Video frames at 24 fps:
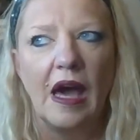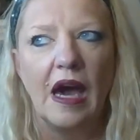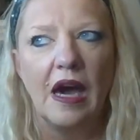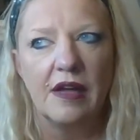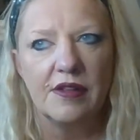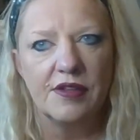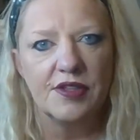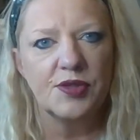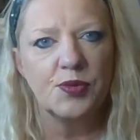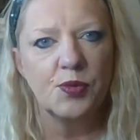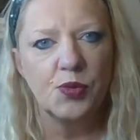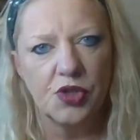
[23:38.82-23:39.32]

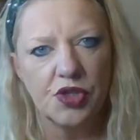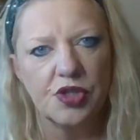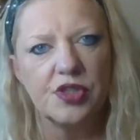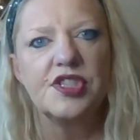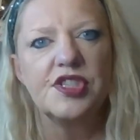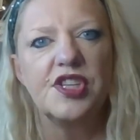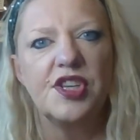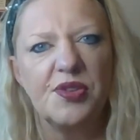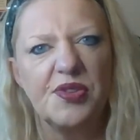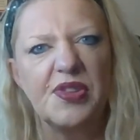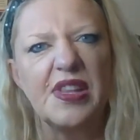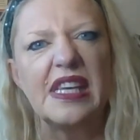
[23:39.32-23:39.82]
there's one or
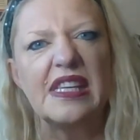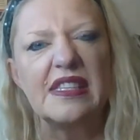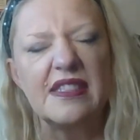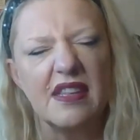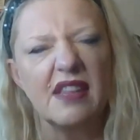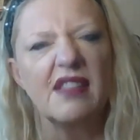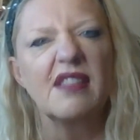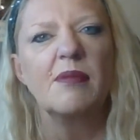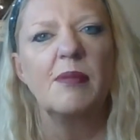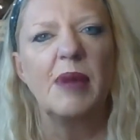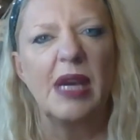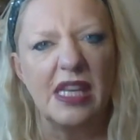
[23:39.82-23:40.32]
two things
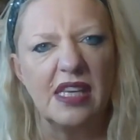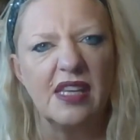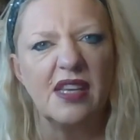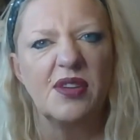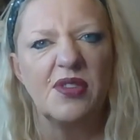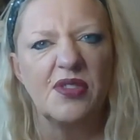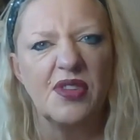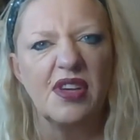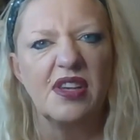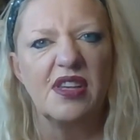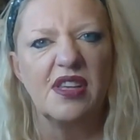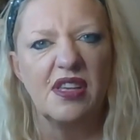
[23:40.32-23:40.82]
on the
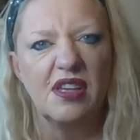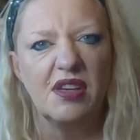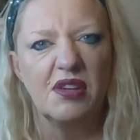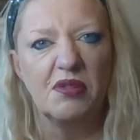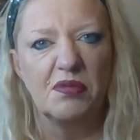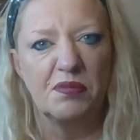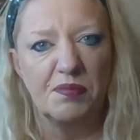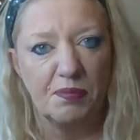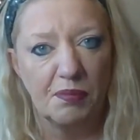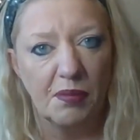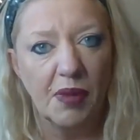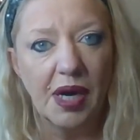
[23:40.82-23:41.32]
menu that
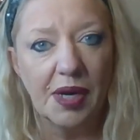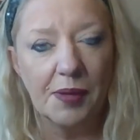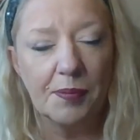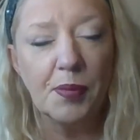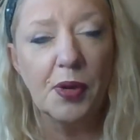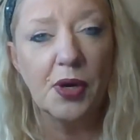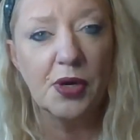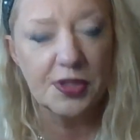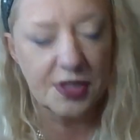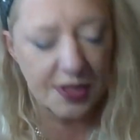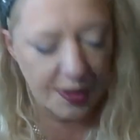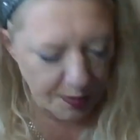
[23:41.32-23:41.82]
you might
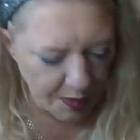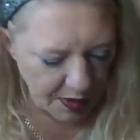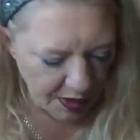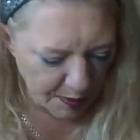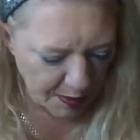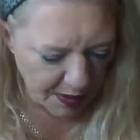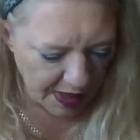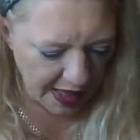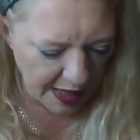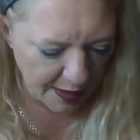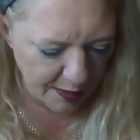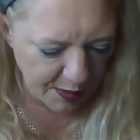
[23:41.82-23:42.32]
possibly
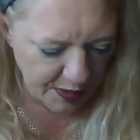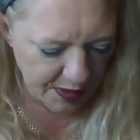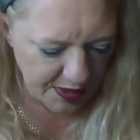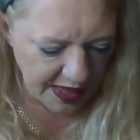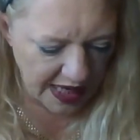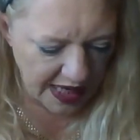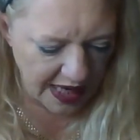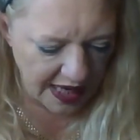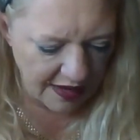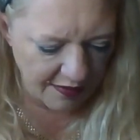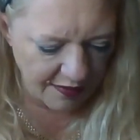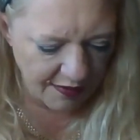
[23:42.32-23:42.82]
be able
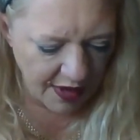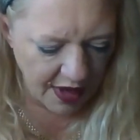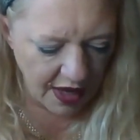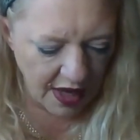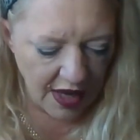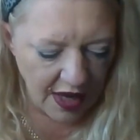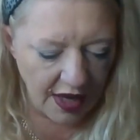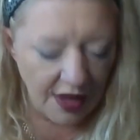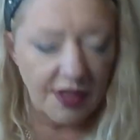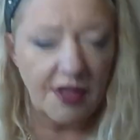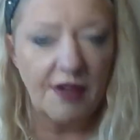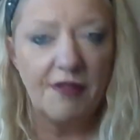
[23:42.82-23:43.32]
to have.
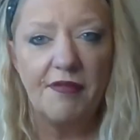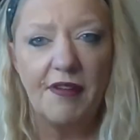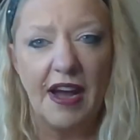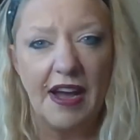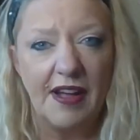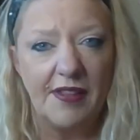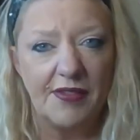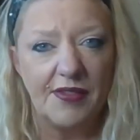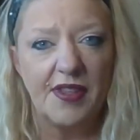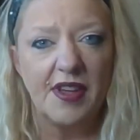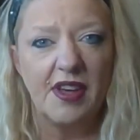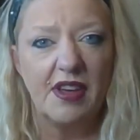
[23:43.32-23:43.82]
The
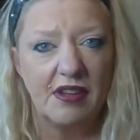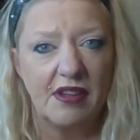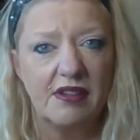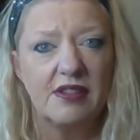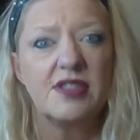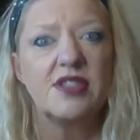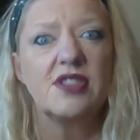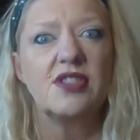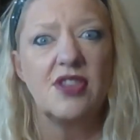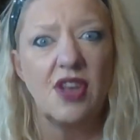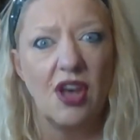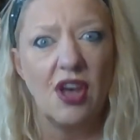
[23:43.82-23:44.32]
fact that
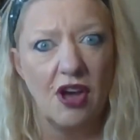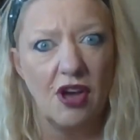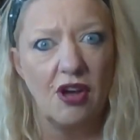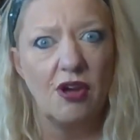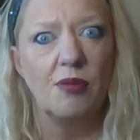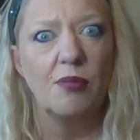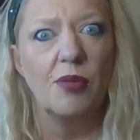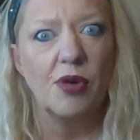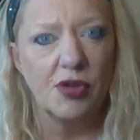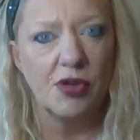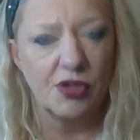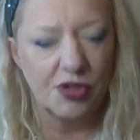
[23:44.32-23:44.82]

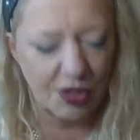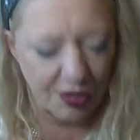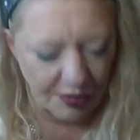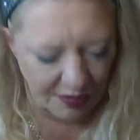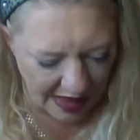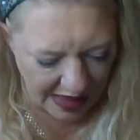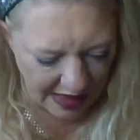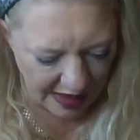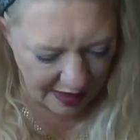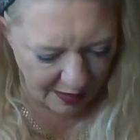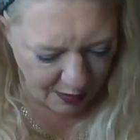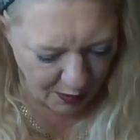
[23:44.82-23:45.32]
so much of
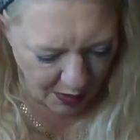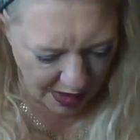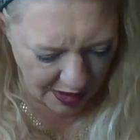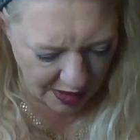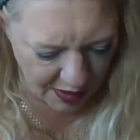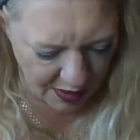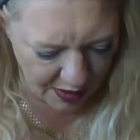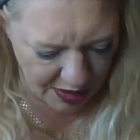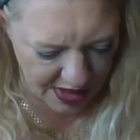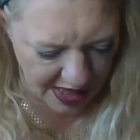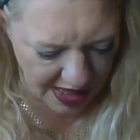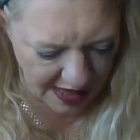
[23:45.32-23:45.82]
it we
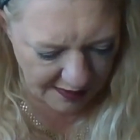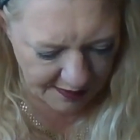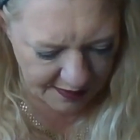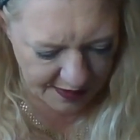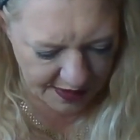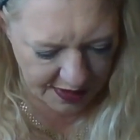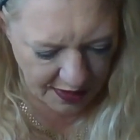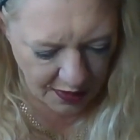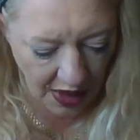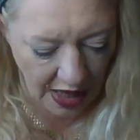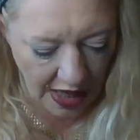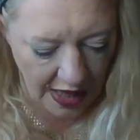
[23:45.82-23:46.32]
could have.
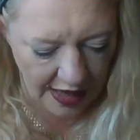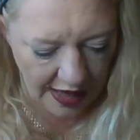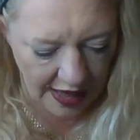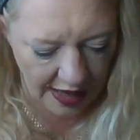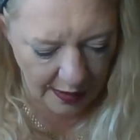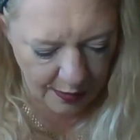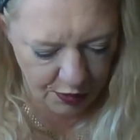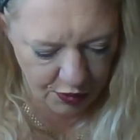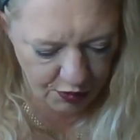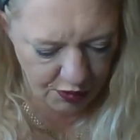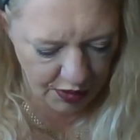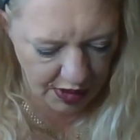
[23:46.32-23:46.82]
So
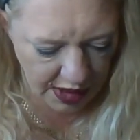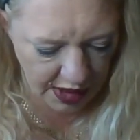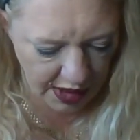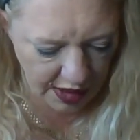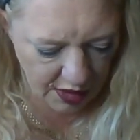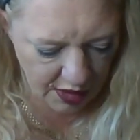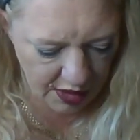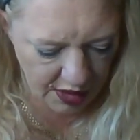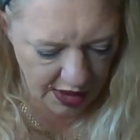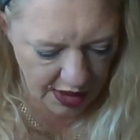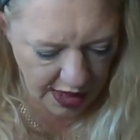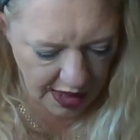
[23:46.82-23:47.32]
that was really
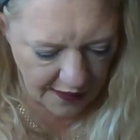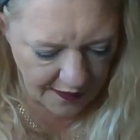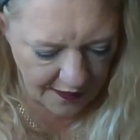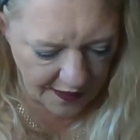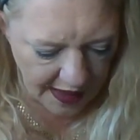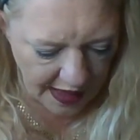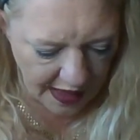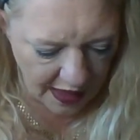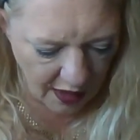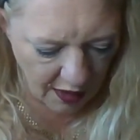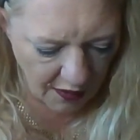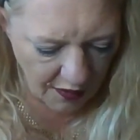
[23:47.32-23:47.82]
good. And
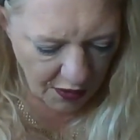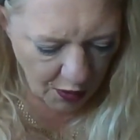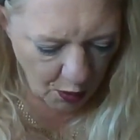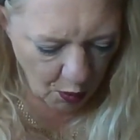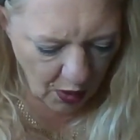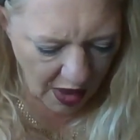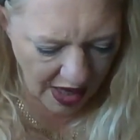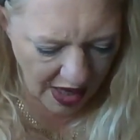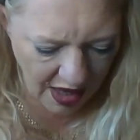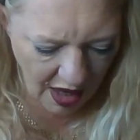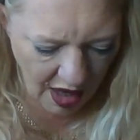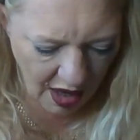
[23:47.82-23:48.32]
then on the
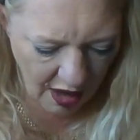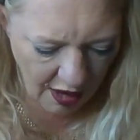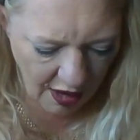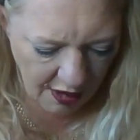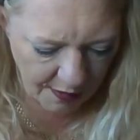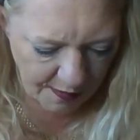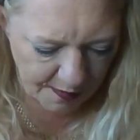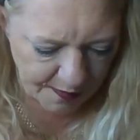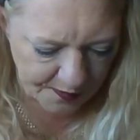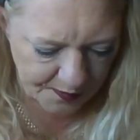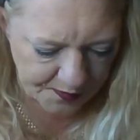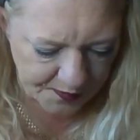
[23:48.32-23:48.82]
way
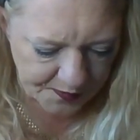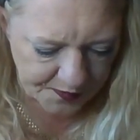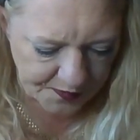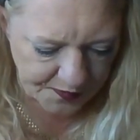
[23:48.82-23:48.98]
home,